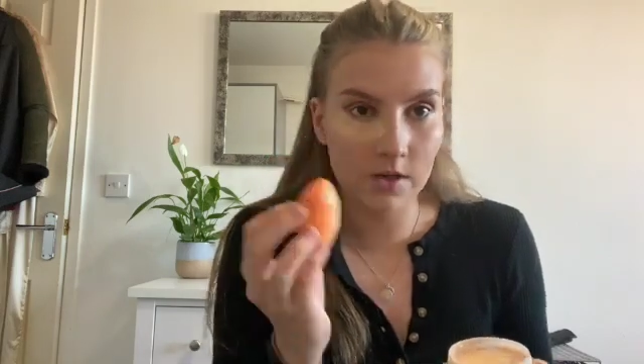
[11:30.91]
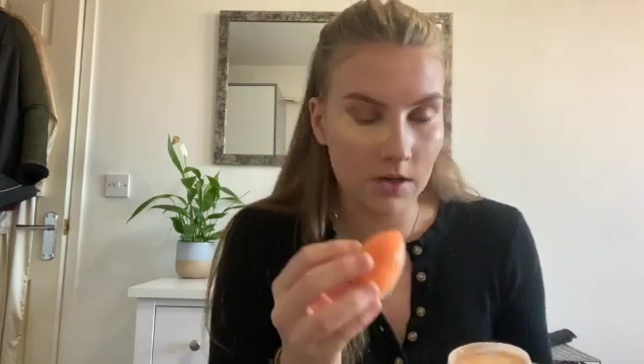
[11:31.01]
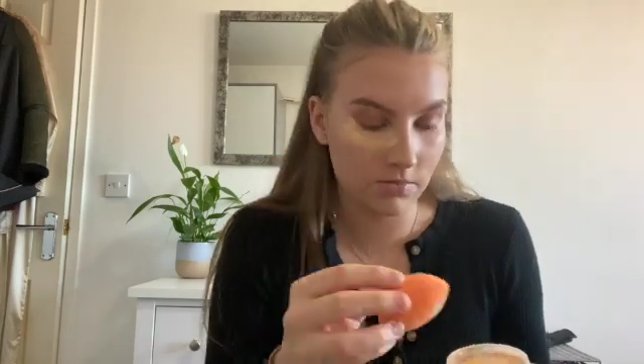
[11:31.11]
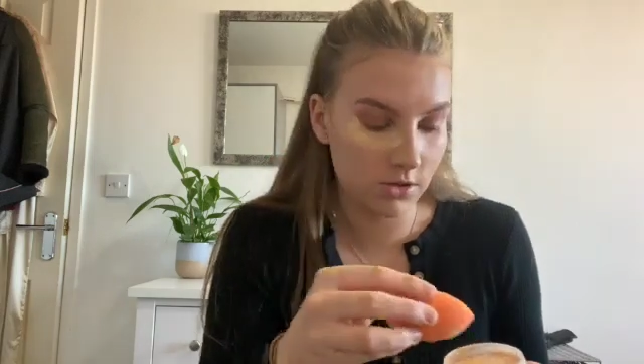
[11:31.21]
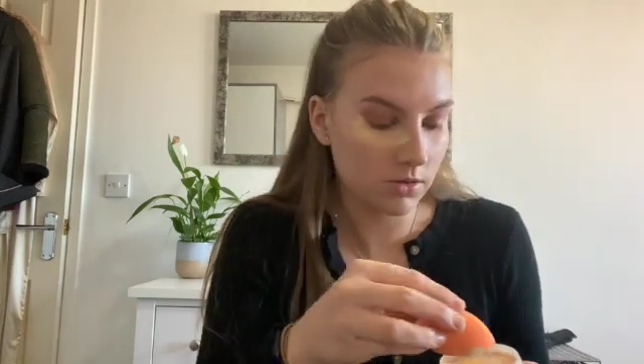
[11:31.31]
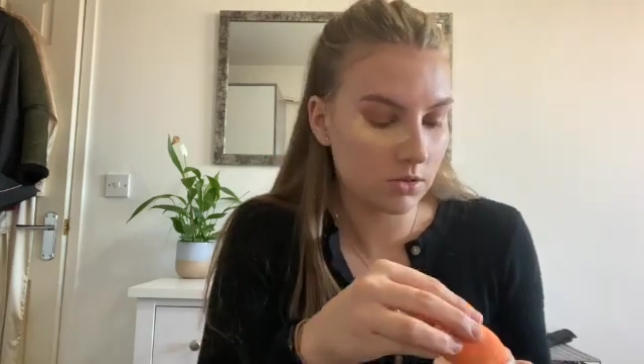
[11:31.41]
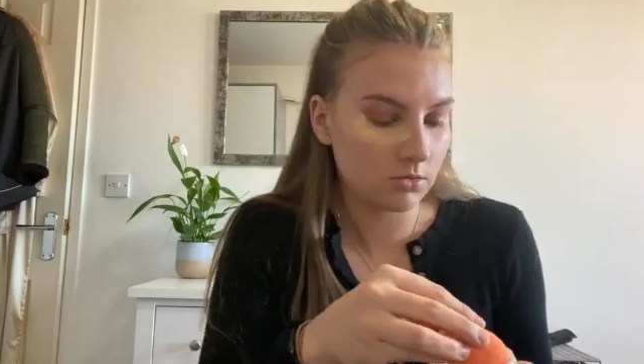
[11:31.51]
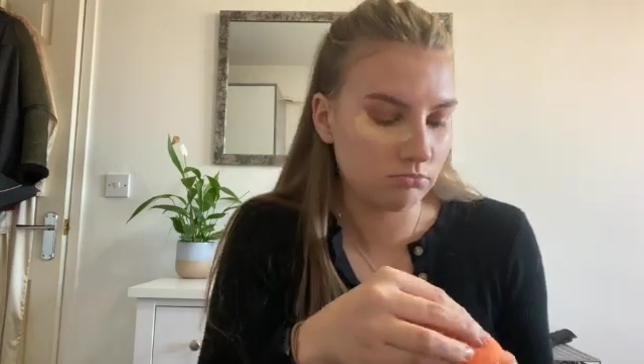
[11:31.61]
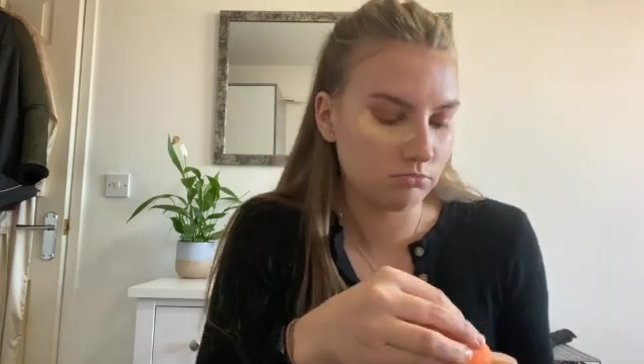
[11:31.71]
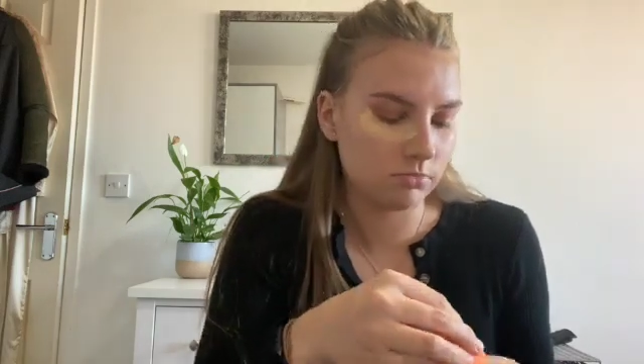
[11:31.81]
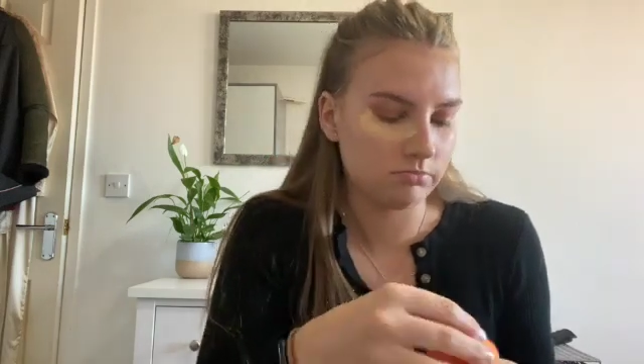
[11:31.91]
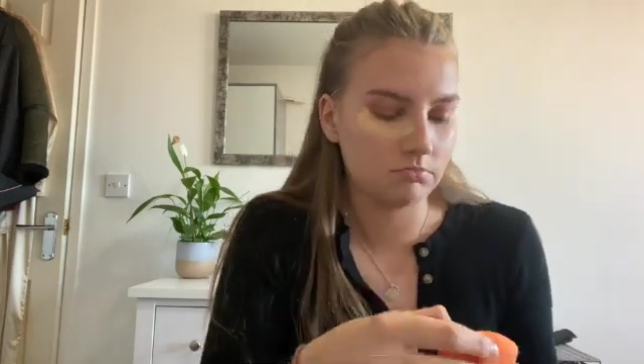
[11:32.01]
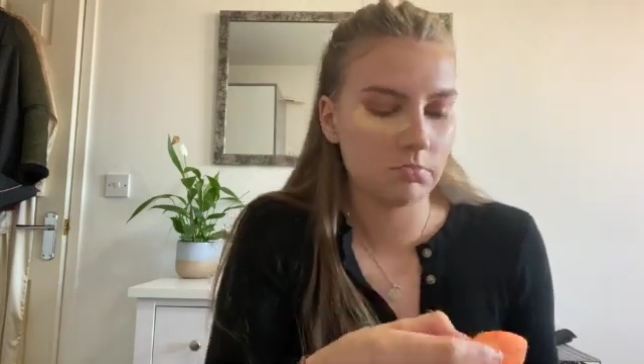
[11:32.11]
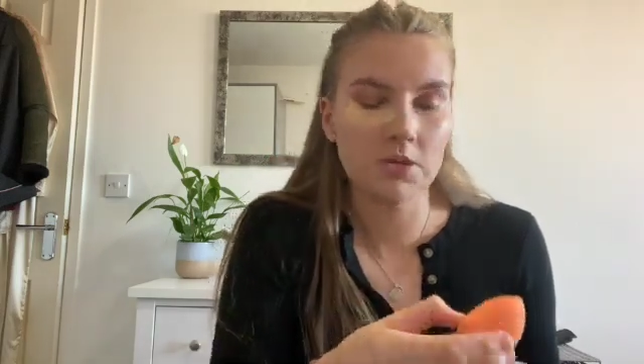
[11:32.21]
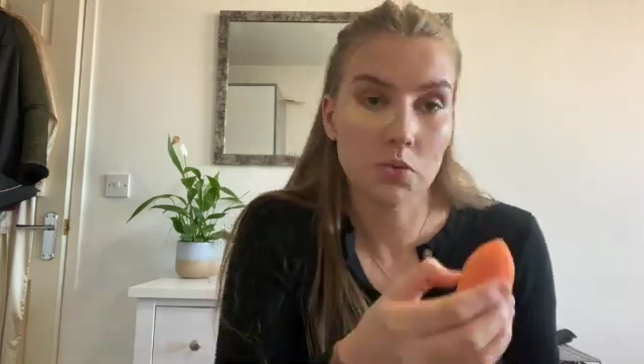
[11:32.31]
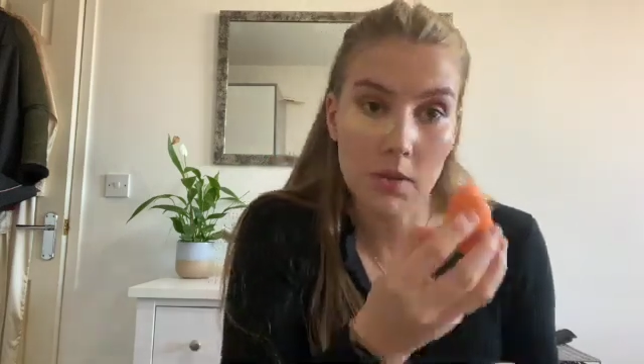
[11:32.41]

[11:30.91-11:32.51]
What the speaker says: I'm just a bit too